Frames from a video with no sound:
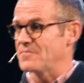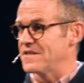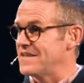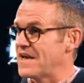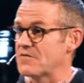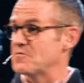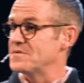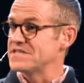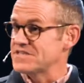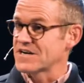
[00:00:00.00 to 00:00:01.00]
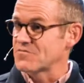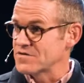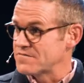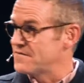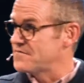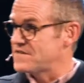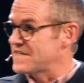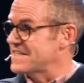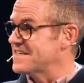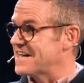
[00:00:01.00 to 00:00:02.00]
And then I would be stuck with
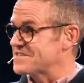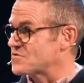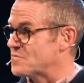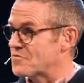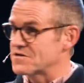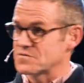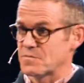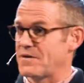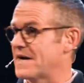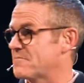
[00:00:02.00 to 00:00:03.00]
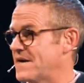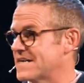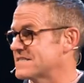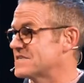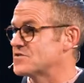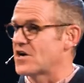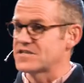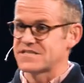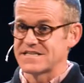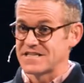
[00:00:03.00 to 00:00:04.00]
15 high school boys with backpacks
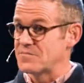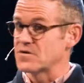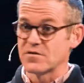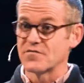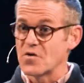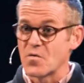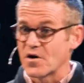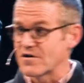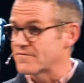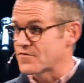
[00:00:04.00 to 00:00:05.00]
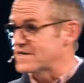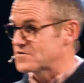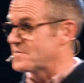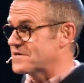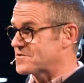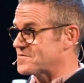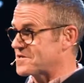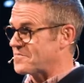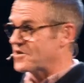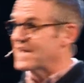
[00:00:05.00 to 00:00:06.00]
exhausted in the middle of nowhere in France or Belgium or
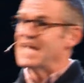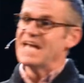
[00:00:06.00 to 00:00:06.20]
somewhere.